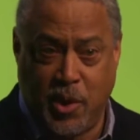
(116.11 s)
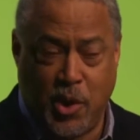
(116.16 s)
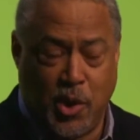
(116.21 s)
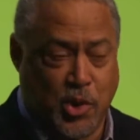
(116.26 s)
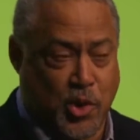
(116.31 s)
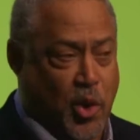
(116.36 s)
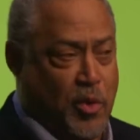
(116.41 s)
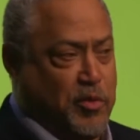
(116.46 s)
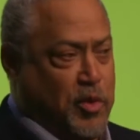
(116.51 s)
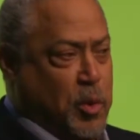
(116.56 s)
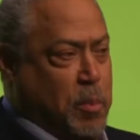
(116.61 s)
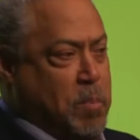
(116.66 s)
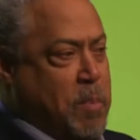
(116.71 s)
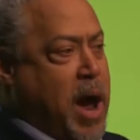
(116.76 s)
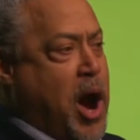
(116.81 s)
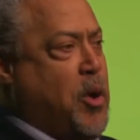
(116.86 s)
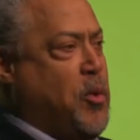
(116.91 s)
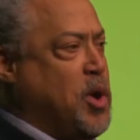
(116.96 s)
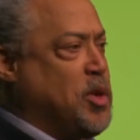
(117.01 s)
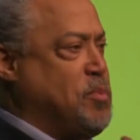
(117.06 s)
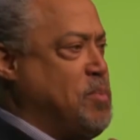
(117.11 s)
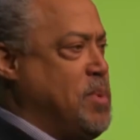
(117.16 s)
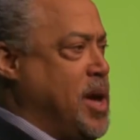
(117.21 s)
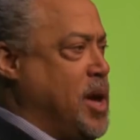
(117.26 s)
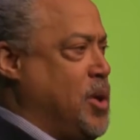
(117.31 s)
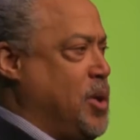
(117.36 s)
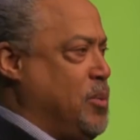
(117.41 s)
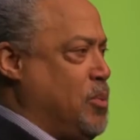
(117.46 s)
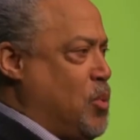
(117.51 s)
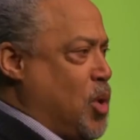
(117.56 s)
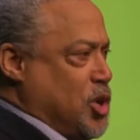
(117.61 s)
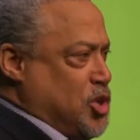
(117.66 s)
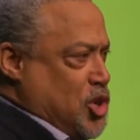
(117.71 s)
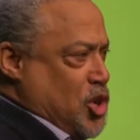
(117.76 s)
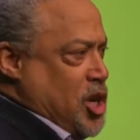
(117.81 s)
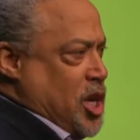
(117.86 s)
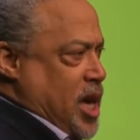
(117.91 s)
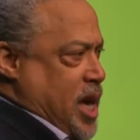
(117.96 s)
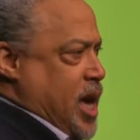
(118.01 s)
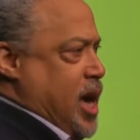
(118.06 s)
So if you bear with me, what you're
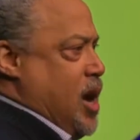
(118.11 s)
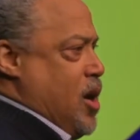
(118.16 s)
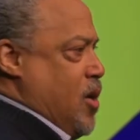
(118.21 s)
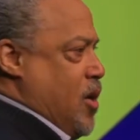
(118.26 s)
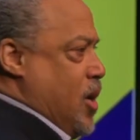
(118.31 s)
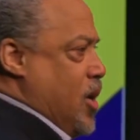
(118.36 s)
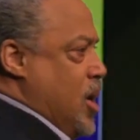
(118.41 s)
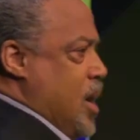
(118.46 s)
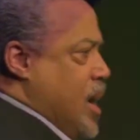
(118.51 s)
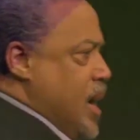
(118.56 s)
going to hear